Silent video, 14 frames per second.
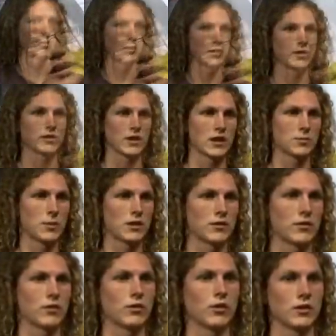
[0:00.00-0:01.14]
The research aspect
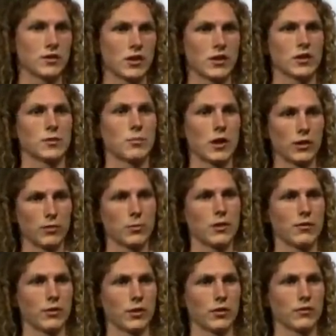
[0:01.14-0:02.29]
of it really started to spark with me
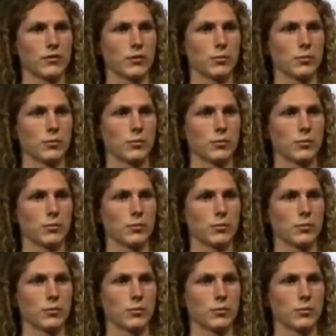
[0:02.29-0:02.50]
for